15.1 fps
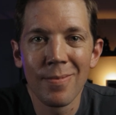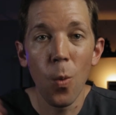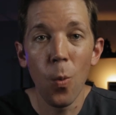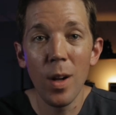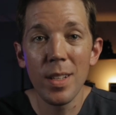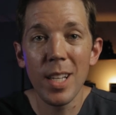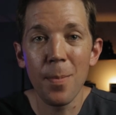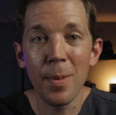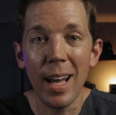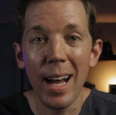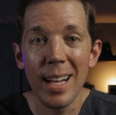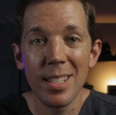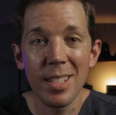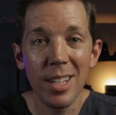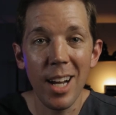What's up
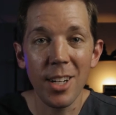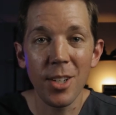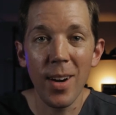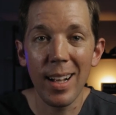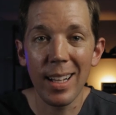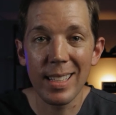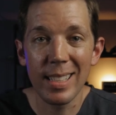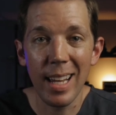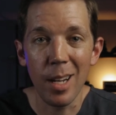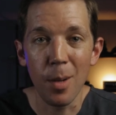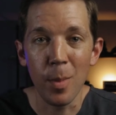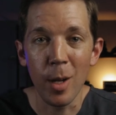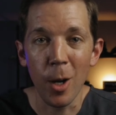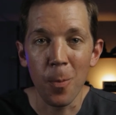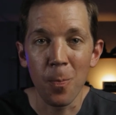guys, Dr. Alex
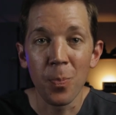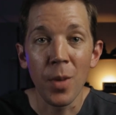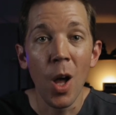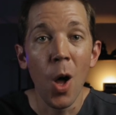Tatem here.